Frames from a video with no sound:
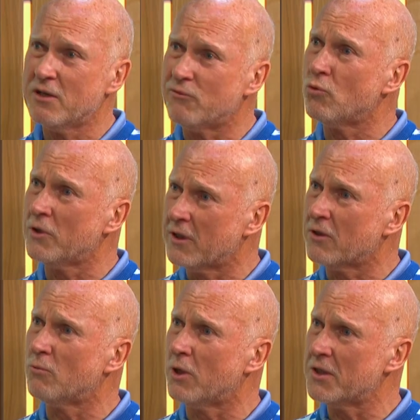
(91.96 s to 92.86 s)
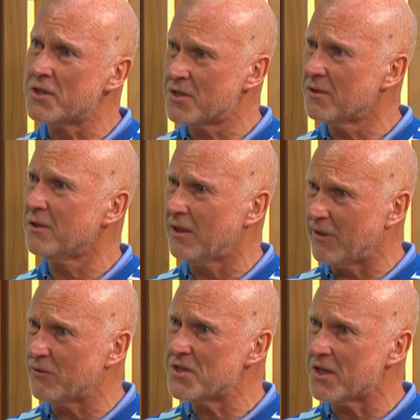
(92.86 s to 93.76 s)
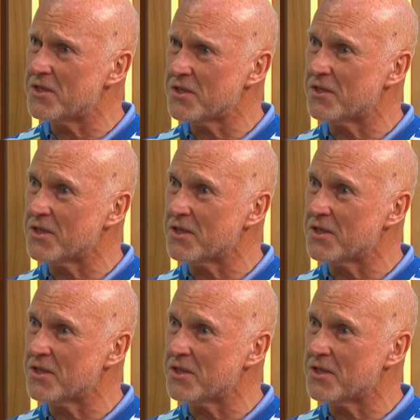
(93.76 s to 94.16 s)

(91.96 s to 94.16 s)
of all the Lidl wines I've ever tasted.